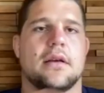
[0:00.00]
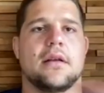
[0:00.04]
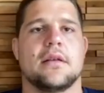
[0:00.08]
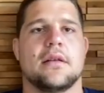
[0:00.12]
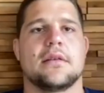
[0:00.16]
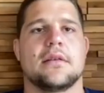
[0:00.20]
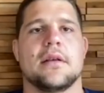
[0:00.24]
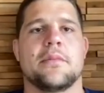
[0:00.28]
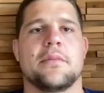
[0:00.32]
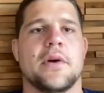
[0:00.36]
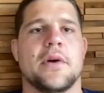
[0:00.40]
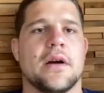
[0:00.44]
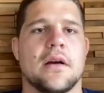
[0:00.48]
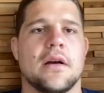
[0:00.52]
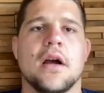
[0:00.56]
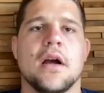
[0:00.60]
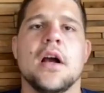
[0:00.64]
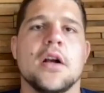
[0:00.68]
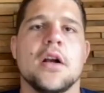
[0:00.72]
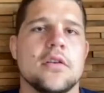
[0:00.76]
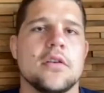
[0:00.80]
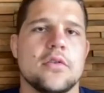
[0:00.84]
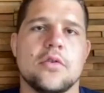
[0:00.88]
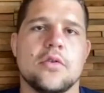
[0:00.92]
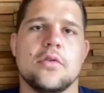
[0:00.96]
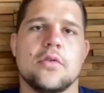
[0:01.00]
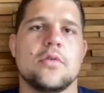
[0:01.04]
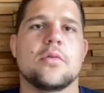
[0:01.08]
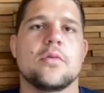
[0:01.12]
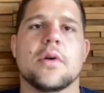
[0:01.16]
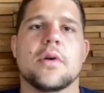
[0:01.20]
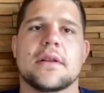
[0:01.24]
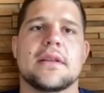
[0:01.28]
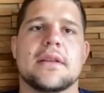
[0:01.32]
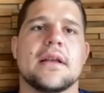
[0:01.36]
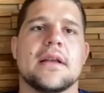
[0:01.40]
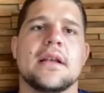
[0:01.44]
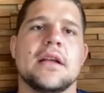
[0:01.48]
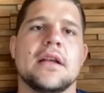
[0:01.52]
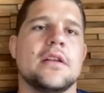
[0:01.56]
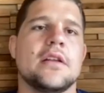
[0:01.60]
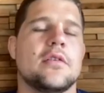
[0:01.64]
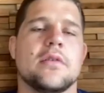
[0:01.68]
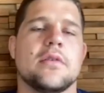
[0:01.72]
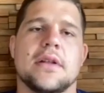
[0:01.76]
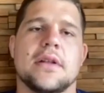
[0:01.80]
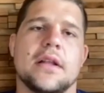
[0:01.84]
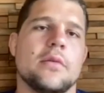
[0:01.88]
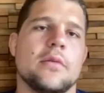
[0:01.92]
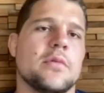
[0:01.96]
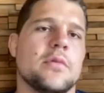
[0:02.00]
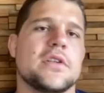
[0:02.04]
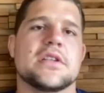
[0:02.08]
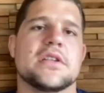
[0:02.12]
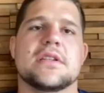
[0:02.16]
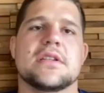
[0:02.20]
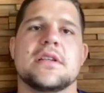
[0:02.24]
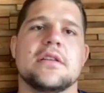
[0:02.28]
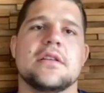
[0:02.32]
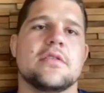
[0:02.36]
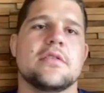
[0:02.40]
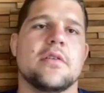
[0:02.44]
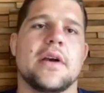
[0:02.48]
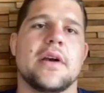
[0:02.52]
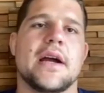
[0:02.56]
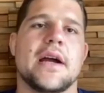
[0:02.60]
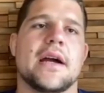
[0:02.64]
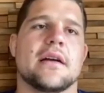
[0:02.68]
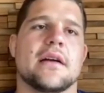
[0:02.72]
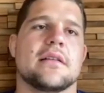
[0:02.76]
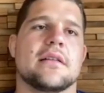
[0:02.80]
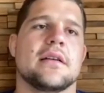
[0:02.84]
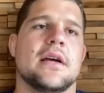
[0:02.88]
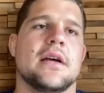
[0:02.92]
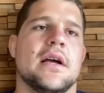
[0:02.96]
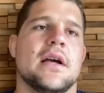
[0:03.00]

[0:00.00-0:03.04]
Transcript: and Ntamack to do what they need to, and then we just need to mm-hmm. react.